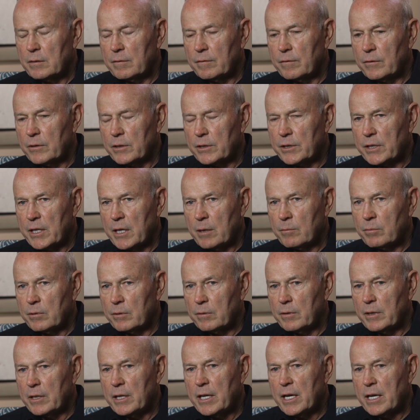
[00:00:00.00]
for example,
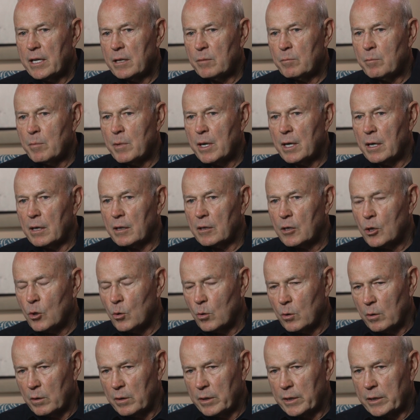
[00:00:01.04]
that had a metal
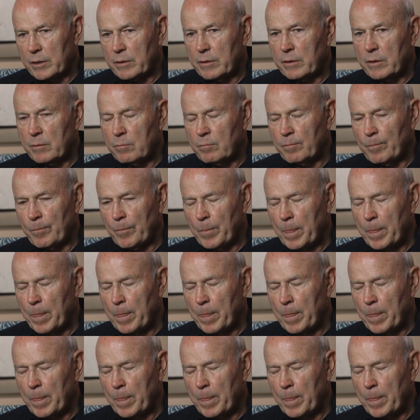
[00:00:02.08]
core under them.